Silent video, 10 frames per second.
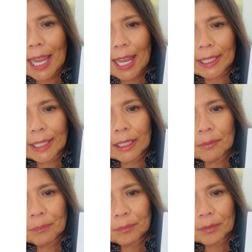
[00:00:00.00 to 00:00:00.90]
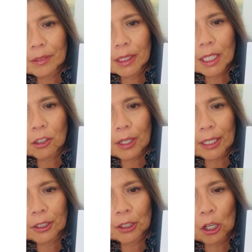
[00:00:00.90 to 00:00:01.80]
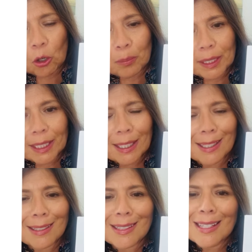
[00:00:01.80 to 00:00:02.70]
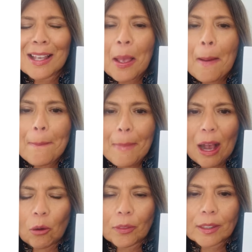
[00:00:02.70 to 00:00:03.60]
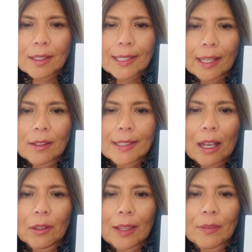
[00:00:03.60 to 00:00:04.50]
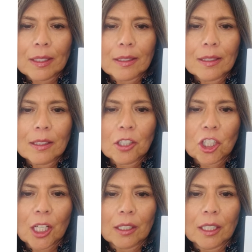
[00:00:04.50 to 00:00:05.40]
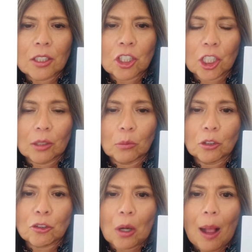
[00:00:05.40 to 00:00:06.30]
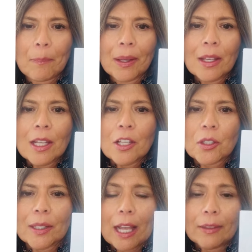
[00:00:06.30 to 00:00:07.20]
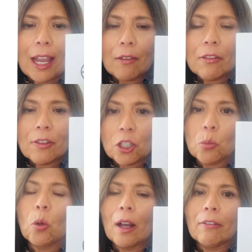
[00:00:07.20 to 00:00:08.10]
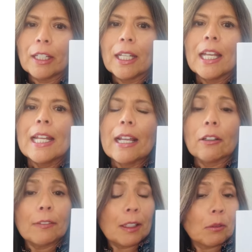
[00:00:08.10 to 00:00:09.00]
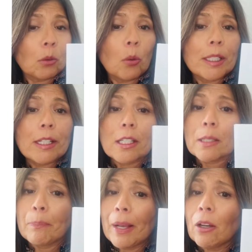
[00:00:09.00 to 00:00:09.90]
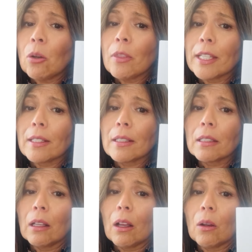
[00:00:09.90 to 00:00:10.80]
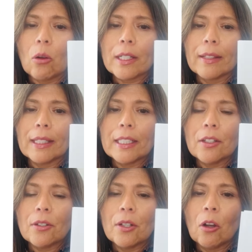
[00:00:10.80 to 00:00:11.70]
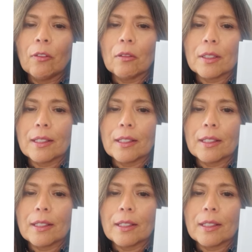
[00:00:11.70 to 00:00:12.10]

Eddie the Nutcracker opening his mouth to say the sound. And this is his chin. His chin will drop. So now they have a visual of it. Now, if they were going to spell this out and they didn't know if it was